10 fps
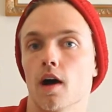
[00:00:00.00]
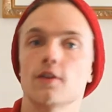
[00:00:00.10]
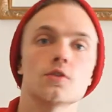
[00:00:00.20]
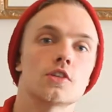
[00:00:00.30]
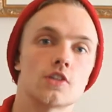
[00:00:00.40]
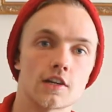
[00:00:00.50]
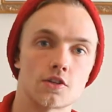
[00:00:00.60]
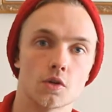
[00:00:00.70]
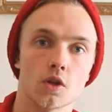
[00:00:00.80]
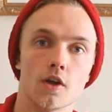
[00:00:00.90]
I do
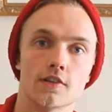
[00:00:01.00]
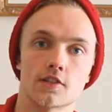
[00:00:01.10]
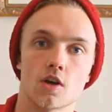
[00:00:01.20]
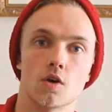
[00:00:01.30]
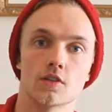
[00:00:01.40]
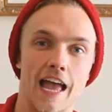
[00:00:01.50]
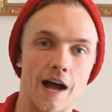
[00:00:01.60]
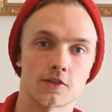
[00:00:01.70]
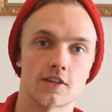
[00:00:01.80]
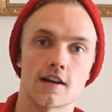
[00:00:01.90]
suggest you learn songs
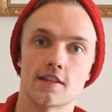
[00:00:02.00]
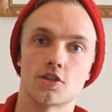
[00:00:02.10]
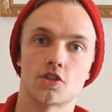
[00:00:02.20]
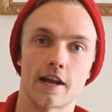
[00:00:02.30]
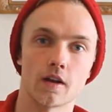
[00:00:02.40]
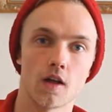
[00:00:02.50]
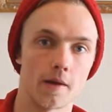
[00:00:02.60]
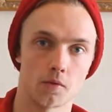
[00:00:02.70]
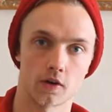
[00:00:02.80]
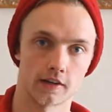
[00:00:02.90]
outside of this channel.
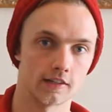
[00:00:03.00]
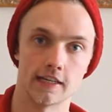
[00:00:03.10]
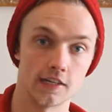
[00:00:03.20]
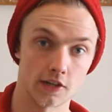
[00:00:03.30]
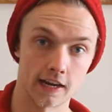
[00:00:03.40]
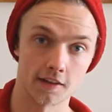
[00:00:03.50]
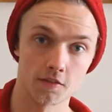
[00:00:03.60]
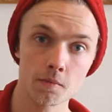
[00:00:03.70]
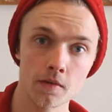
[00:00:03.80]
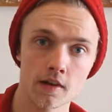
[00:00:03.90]
I'm not going to teach any of
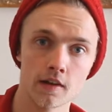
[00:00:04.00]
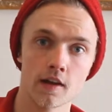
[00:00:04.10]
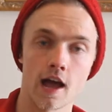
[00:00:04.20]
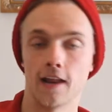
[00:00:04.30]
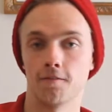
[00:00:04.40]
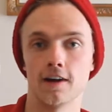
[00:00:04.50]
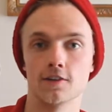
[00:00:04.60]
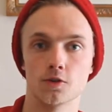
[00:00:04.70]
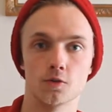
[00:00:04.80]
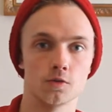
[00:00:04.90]
them, and if I
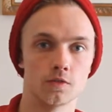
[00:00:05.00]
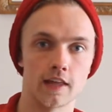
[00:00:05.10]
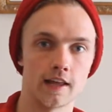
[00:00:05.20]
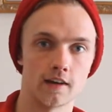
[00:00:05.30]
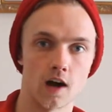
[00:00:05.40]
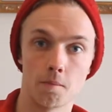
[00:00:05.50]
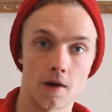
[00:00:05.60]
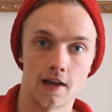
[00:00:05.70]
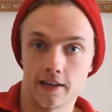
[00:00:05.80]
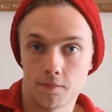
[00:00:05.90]
do, then I'll
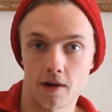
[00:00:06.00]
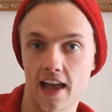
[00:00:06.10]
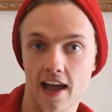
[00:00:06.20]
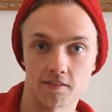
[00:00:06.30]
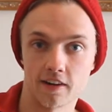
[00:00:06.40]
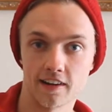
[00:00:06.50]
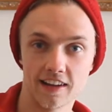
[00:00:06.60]
eat my hat, right?